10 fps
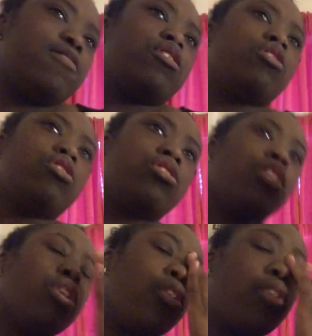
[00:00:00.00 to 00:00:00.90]

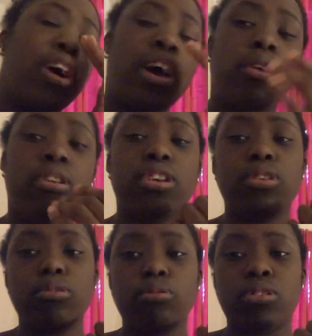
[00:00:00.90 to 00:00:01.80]
So I went
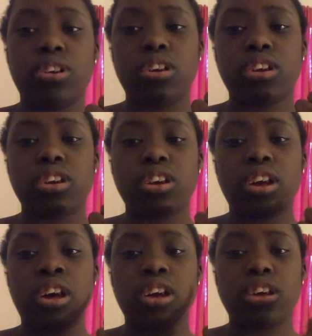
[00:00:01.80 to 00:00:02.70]
to work.
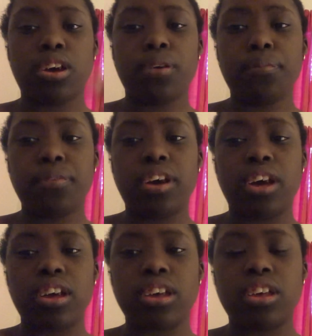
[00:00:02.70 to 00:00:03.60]
I come
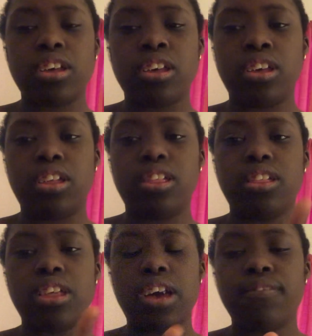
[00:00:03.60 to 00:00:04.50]
back in
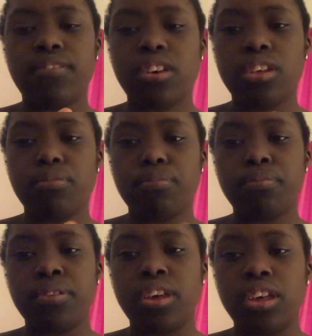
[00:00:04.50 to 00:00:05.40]
7
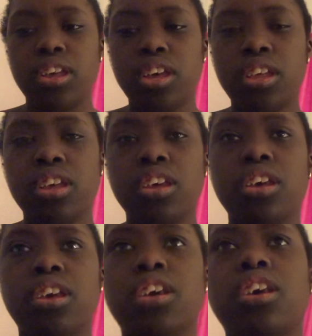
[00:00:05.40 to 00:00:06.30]
p.m.
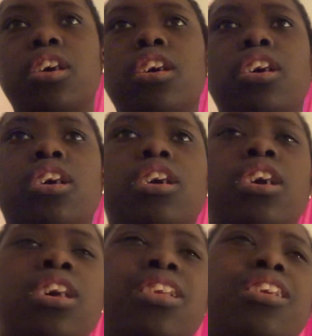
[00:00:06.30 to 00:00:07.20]

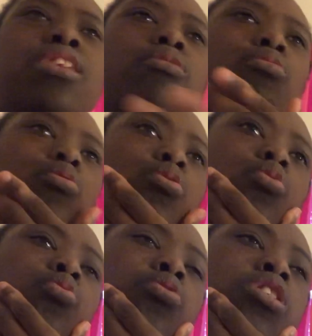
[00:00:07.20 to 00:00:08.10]
And then
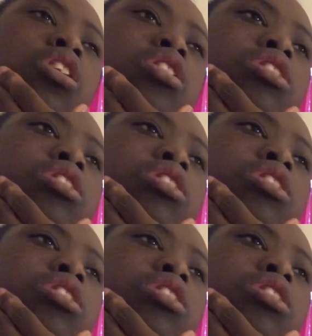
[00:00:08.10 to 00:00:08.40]
we are